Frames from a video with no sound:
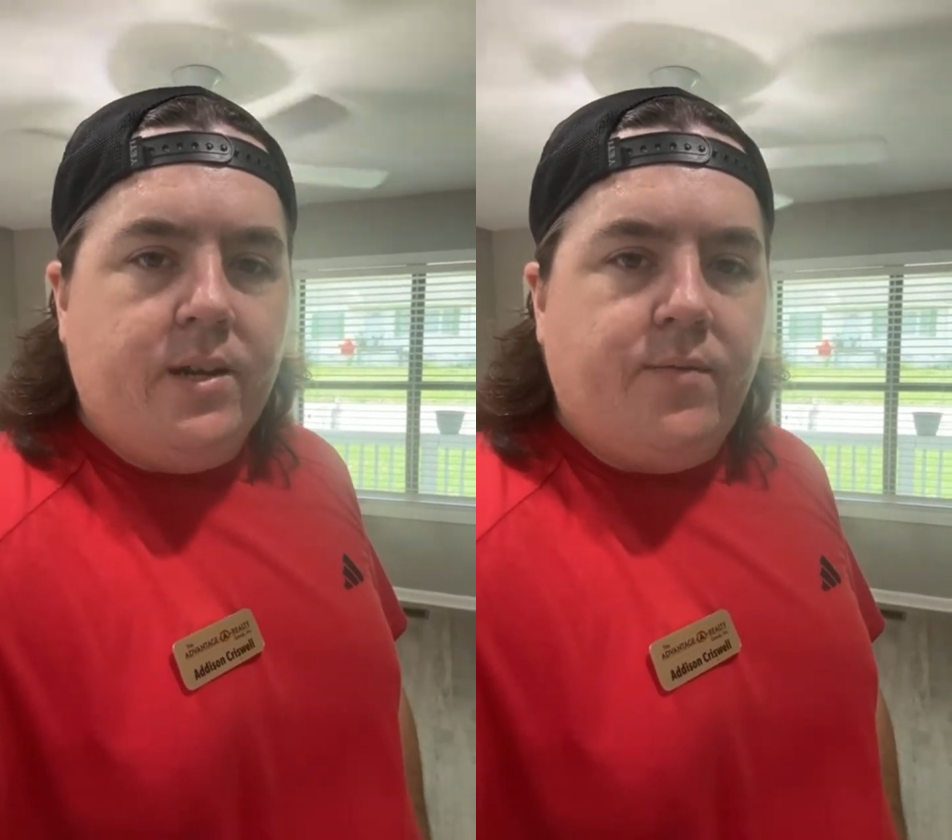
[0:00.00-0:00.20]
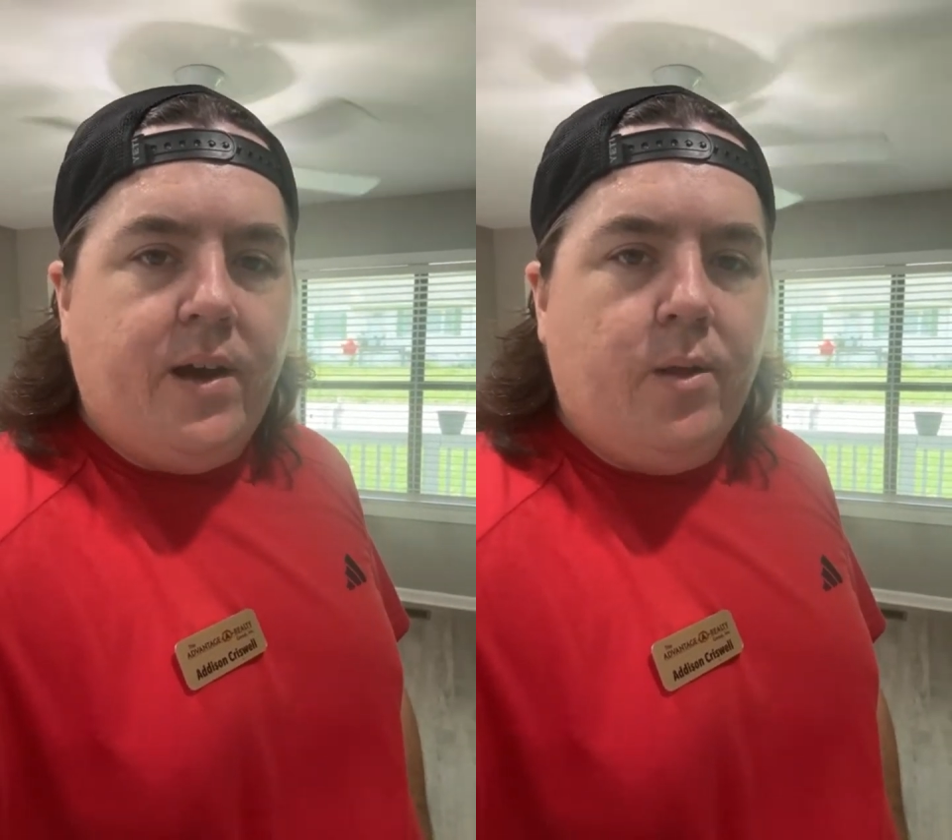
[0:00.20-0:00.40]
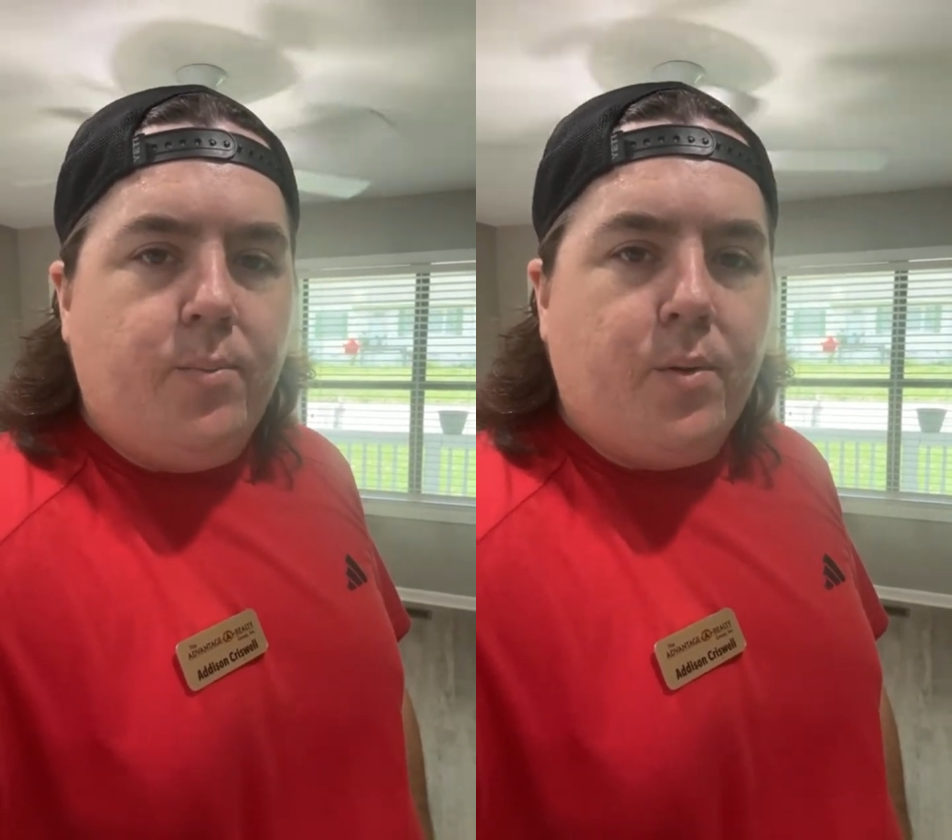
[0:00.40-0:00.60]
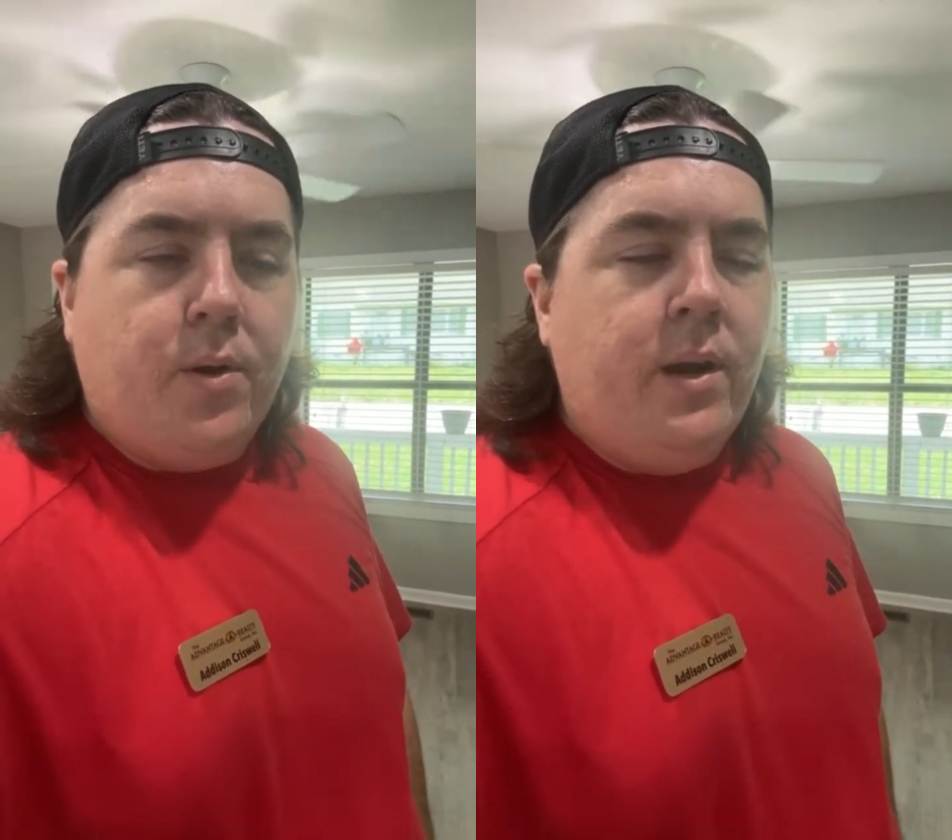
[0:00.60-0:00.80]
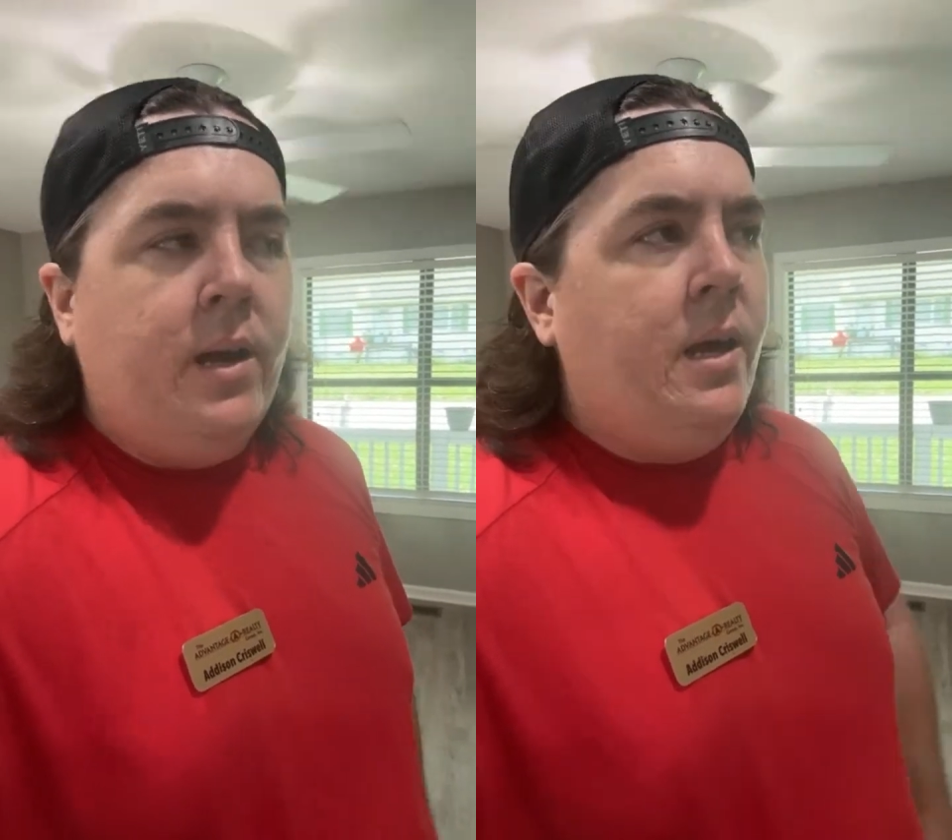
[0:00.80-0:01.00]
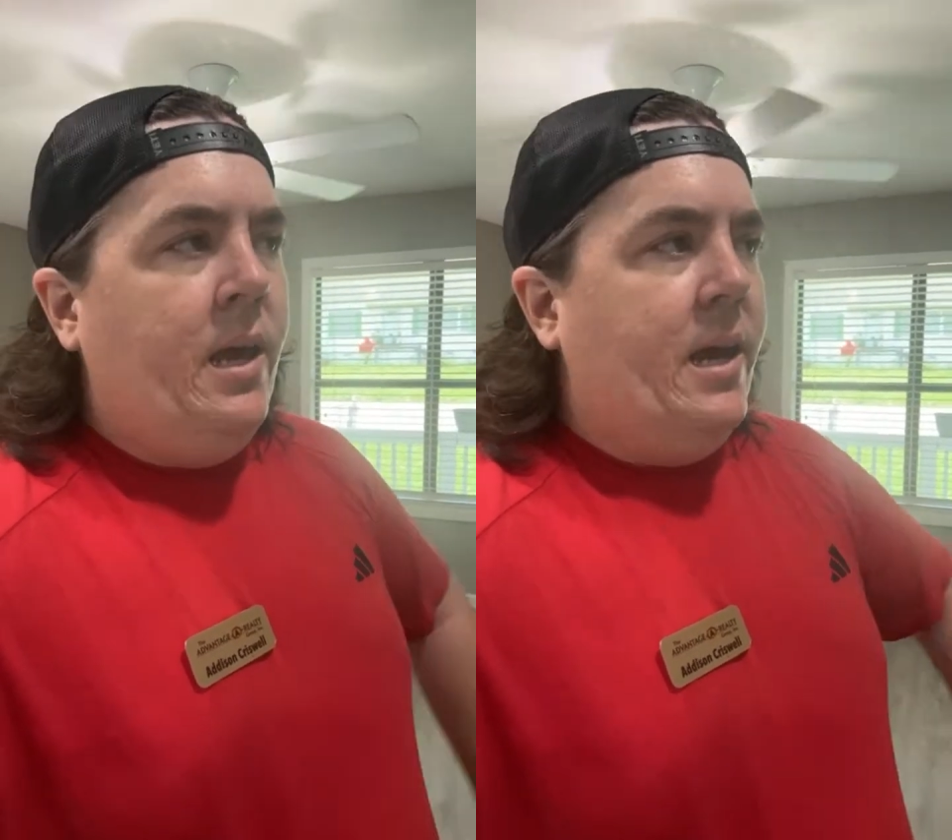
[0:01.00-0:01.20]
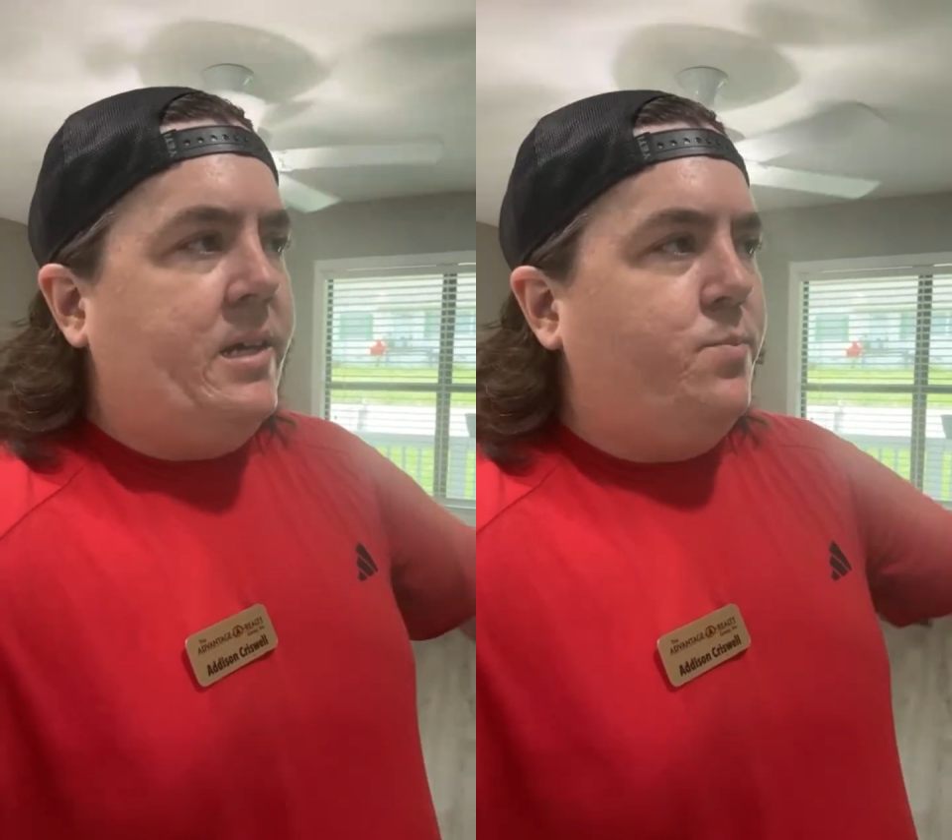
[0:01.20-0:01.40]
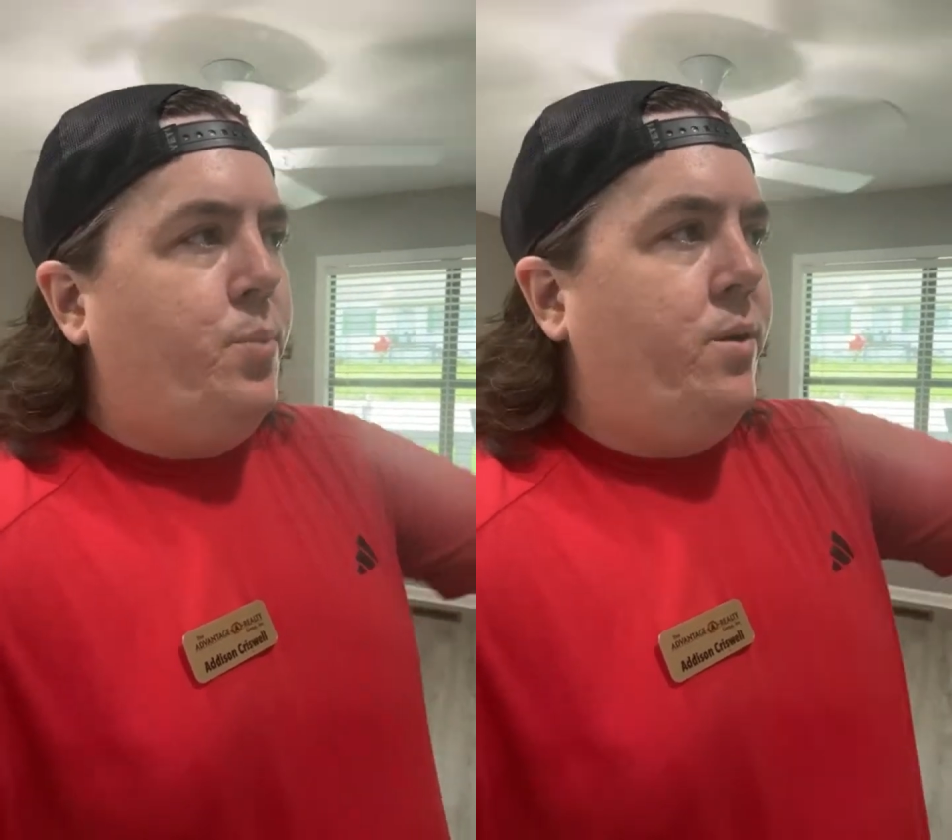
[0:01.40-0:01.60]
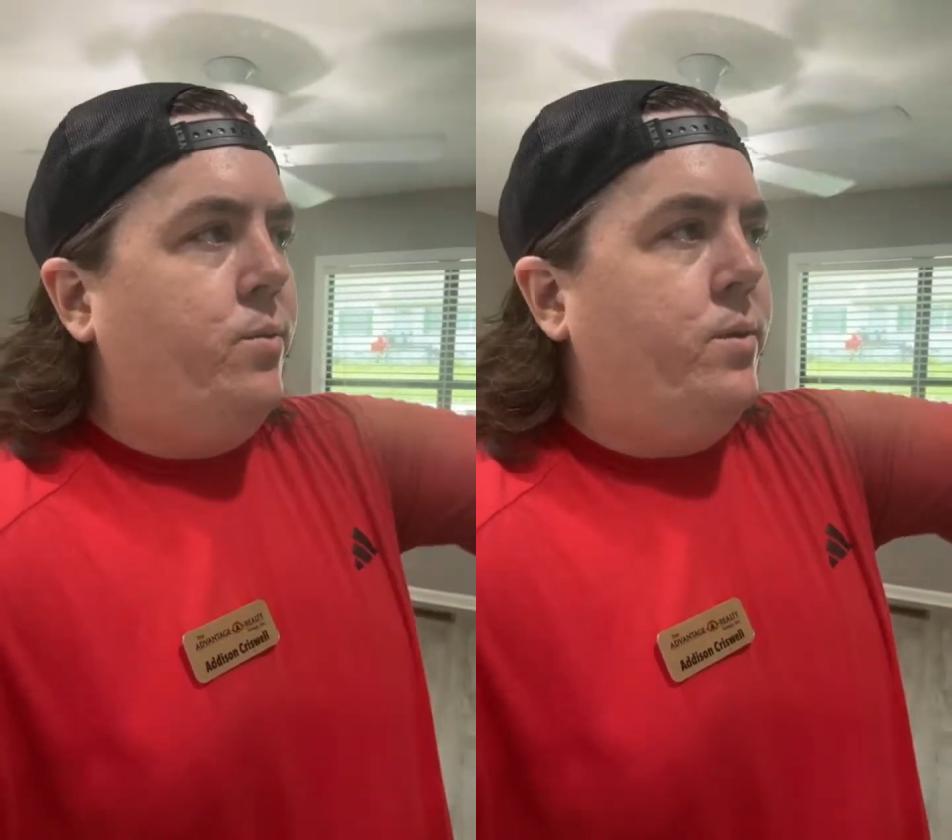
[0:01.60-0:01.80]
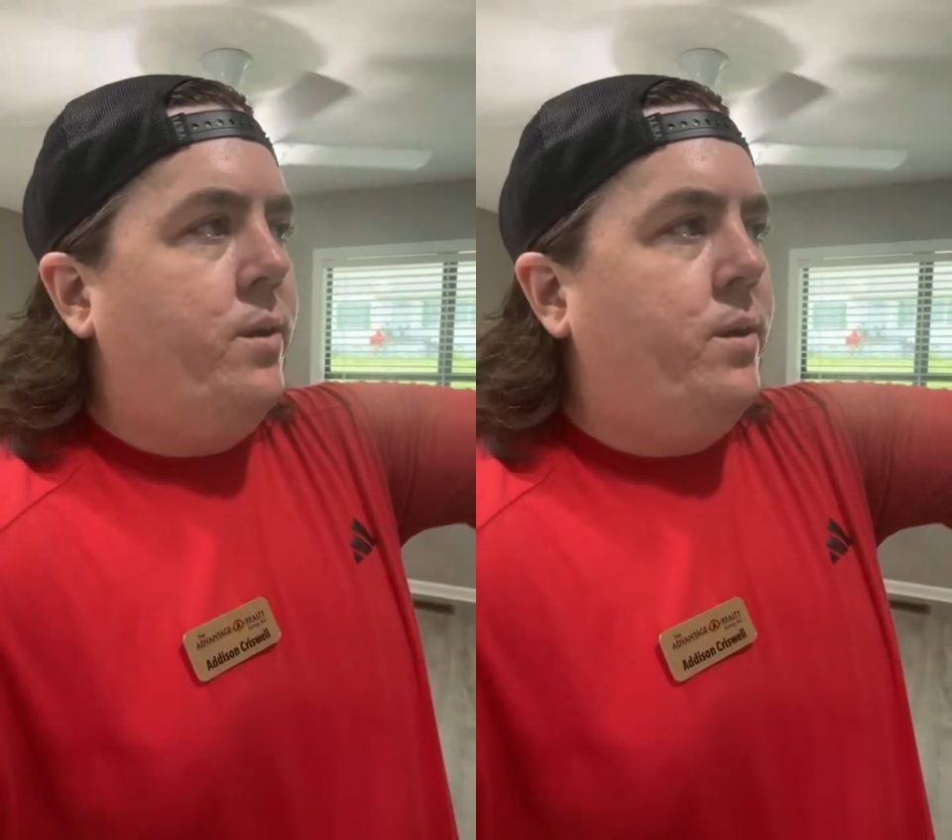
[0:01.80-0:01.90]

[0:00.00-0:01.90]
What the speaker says: developer, has built